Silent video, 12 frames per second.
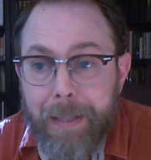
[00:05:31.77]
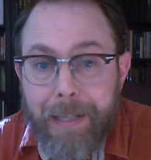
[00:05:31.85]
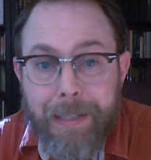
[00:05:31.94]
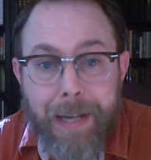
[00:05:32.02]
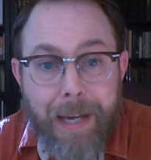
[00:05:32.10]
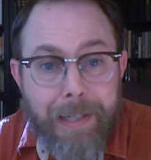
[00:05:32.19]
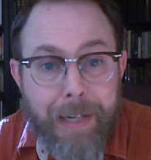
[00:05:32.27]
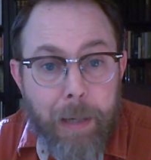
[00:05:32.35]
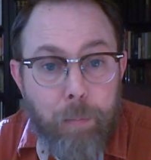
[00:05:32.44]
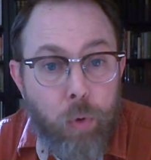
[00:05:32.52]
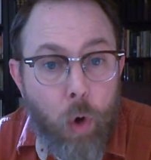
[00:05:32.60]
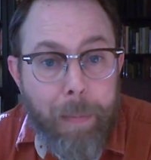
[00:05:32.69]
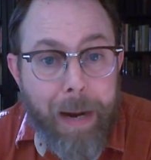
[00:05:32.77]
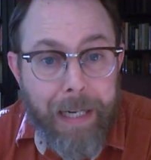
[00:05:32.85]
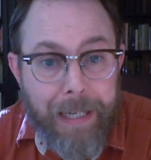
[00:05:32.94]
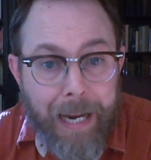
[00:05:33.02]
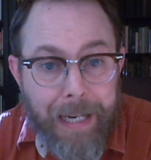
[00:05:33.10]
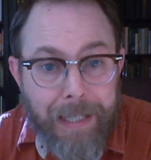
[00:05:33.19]
intestate
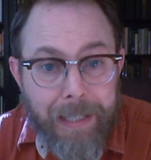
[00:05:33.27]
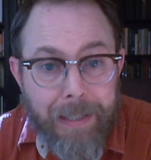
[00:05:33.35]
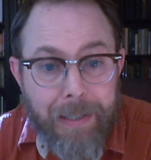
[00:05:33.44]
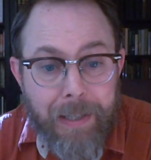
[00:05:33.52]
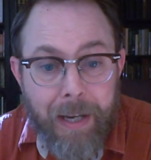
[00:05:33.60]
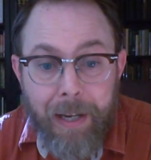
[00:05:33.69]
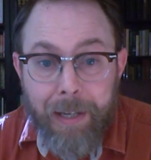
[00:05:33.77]
probate cases.